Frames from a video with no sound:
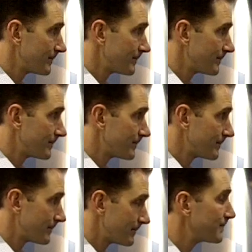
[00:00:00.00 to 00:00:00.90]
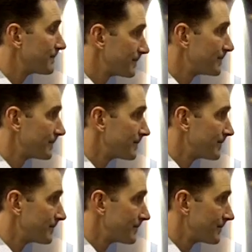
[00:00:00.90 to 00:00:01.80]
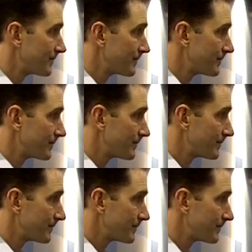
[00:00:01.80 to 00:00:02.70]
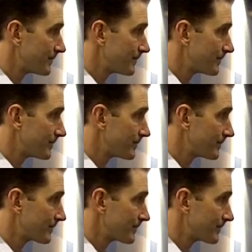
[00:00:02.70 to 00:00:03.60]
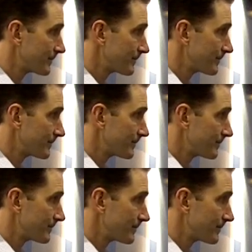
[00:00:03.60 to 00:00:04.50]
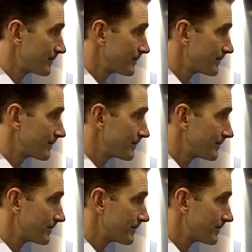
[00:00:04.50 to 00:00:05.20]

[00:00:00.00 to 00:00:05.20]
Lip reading: This person isn't speaking.